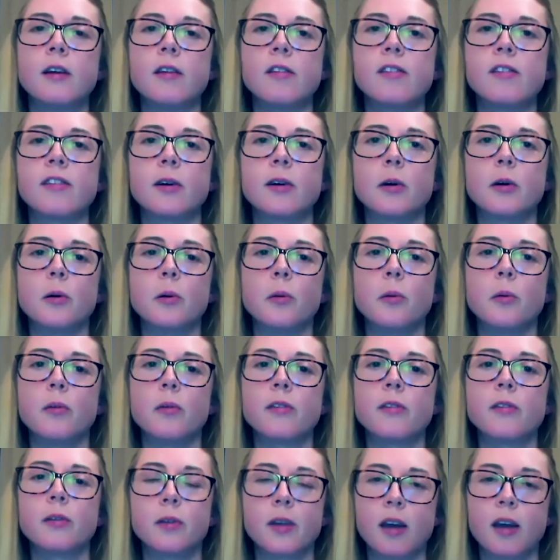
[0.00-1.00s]
So
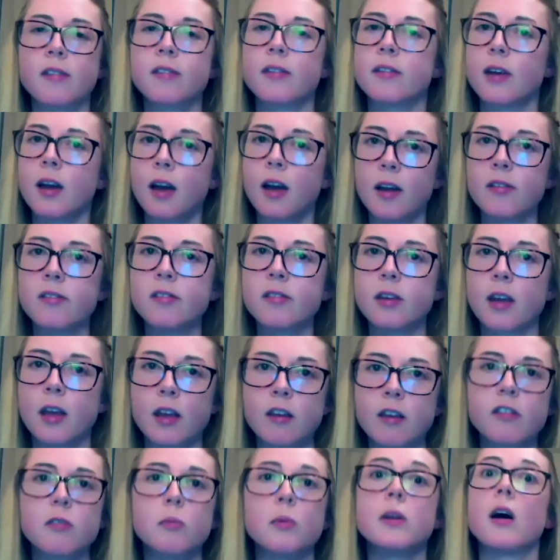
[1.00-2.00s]
yes, it has
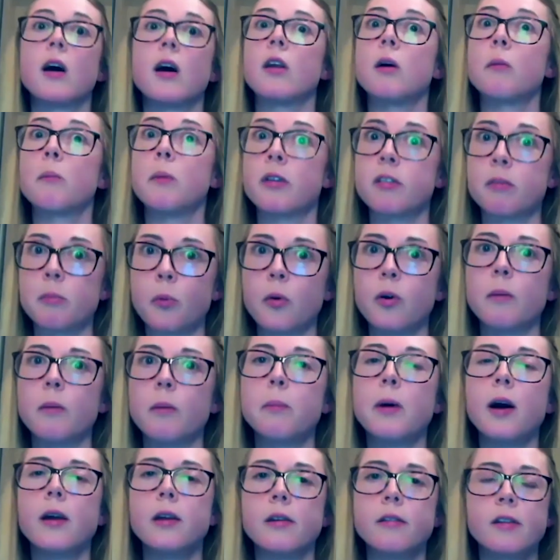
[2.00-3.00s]
changed. We now know much more
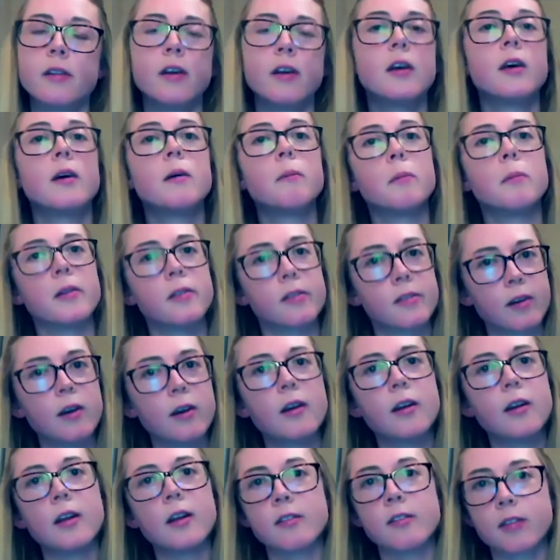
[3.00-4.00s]
about it, but
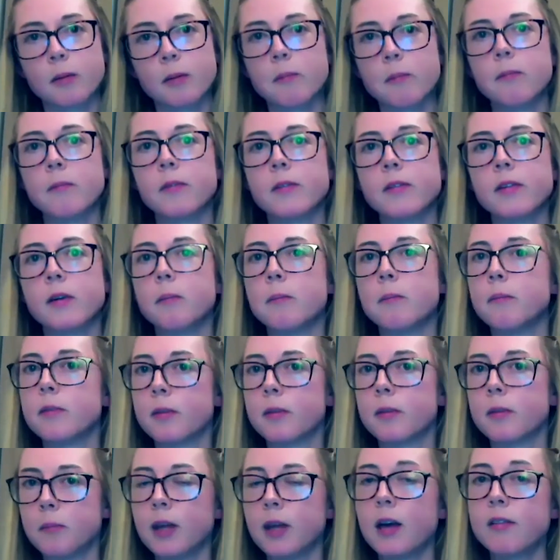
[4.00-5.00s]
certainly some
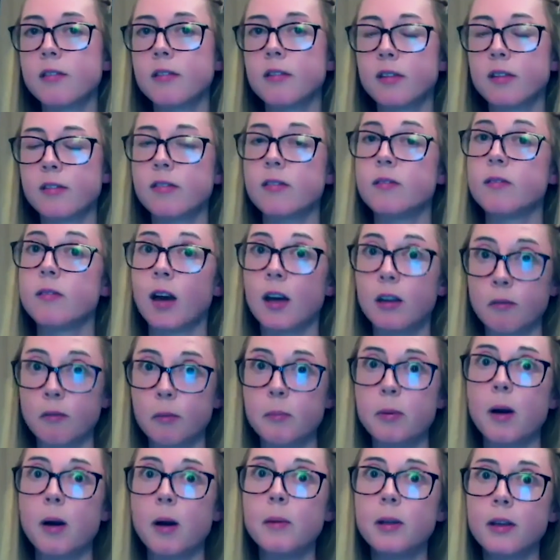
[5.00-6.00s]
nationalists and
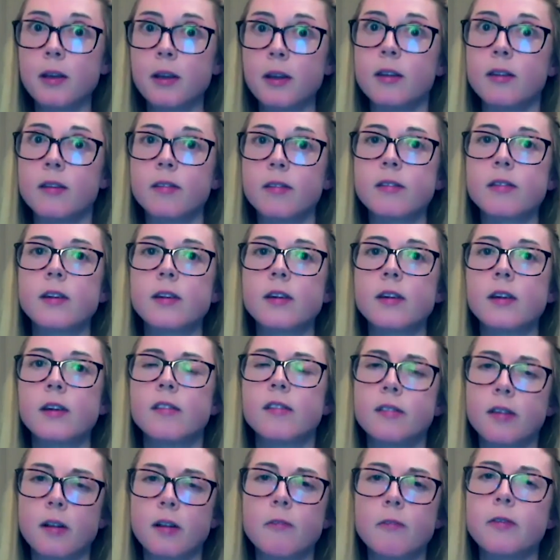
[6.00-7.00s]
Republicans
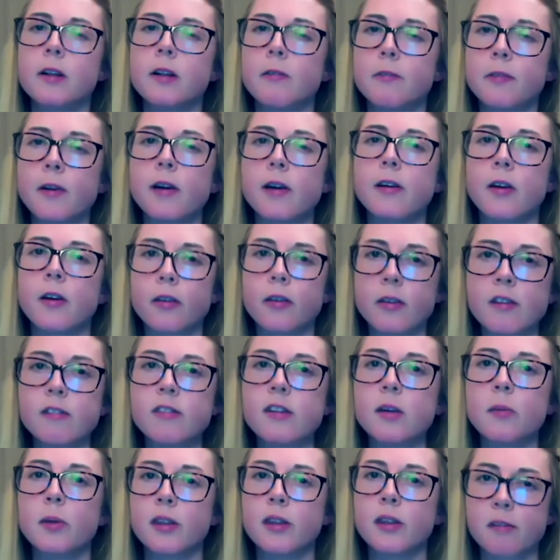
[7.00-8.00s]
still feel very
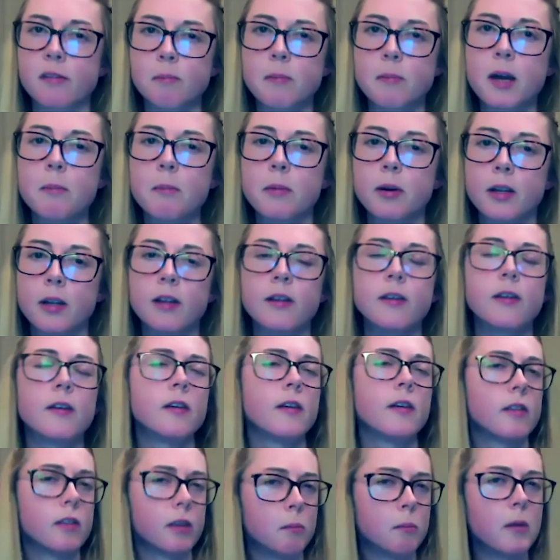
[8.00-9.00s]
uneasy with its memory,
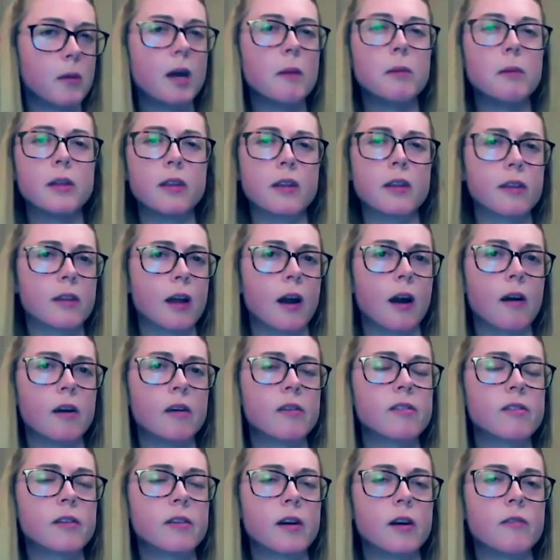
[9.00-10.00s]
the memory that the
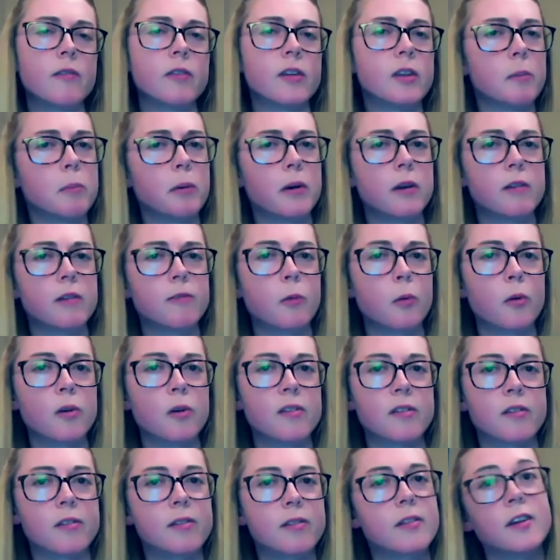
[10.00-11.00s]
Irish served in the British
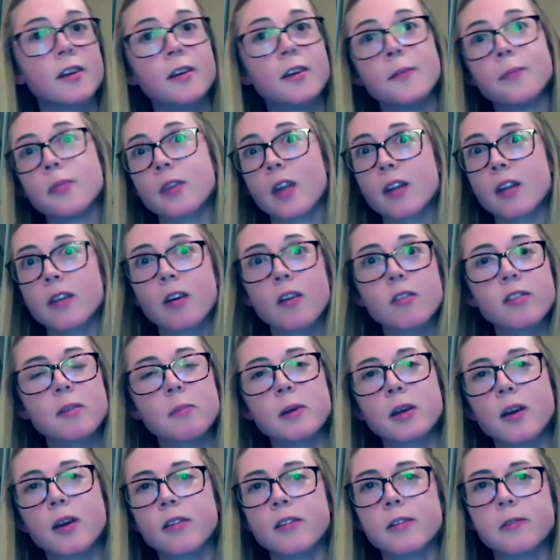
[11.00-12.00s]
forces. And also
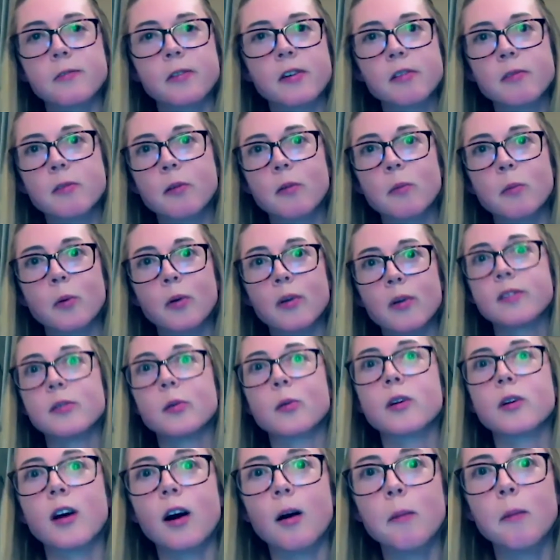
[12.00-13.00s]
because the First World War is
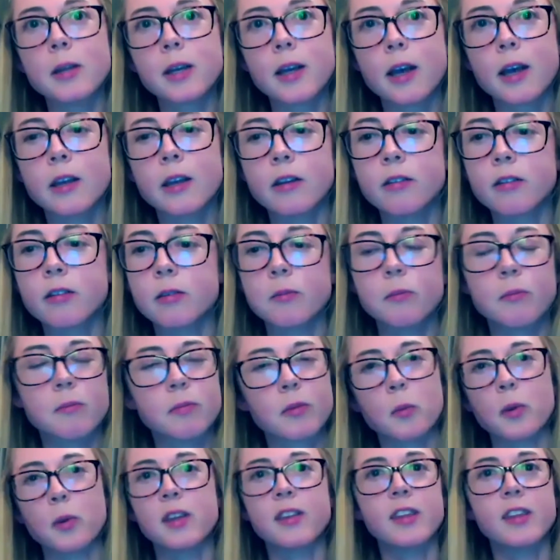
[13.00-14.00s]
so complicated.
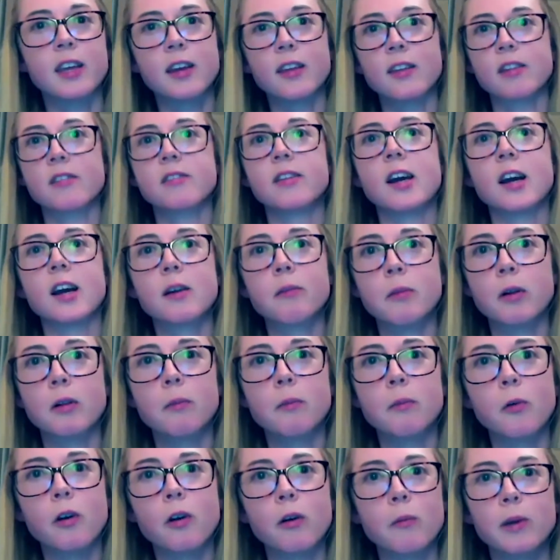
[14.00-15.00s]
We can think of the Second
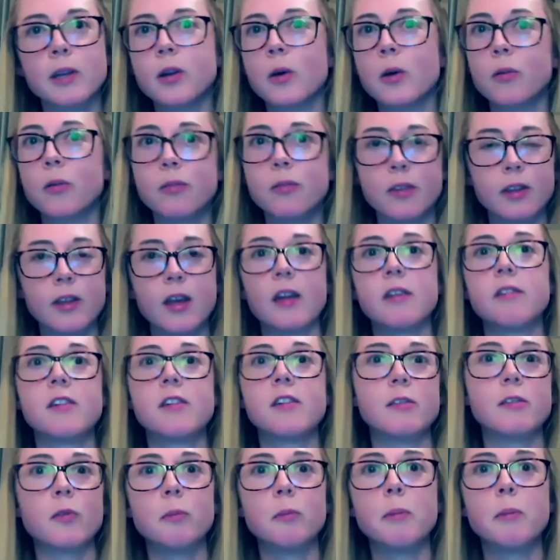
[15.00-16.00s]
World War and we know the
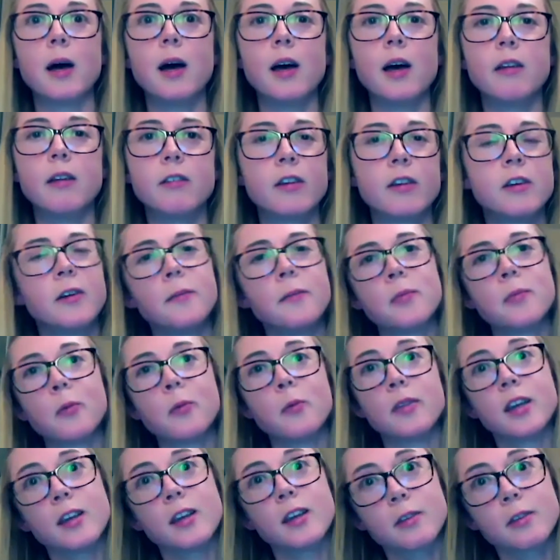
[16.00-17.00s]
Nazis were bad.
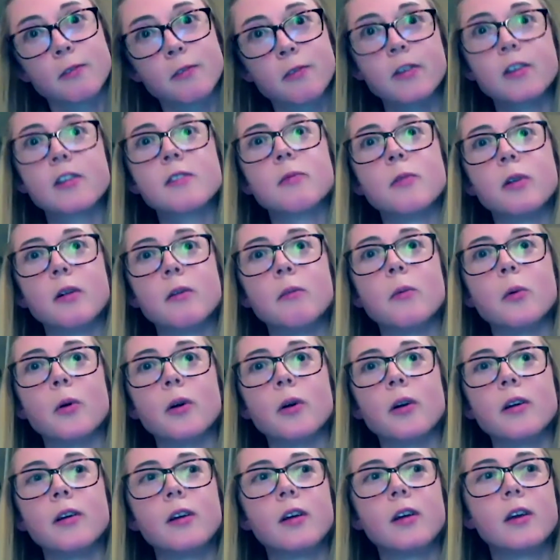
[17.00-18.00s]
We think of the First World
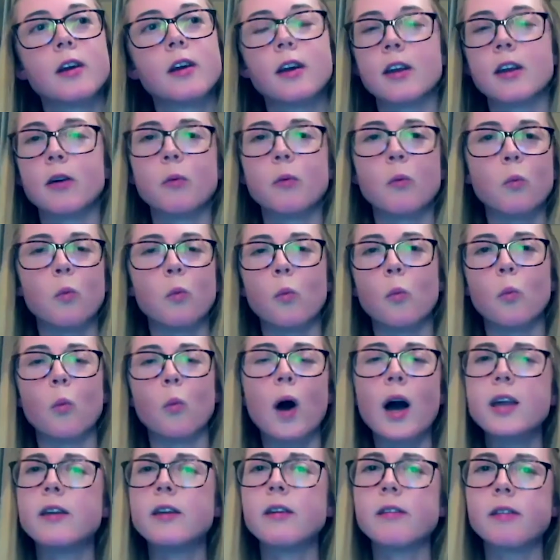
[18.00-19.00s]
War, you know,
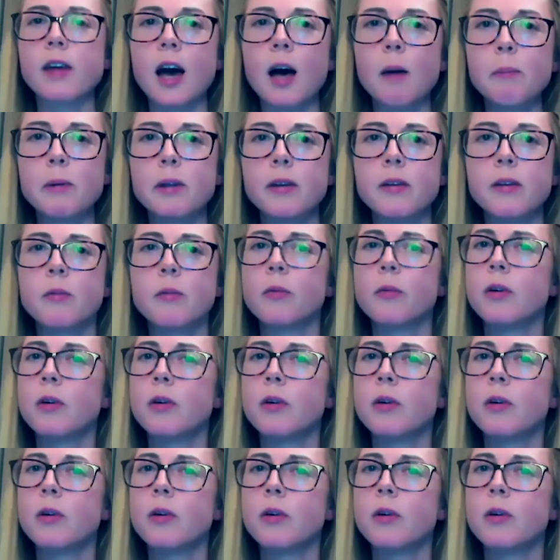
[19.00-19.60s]
why did it happen?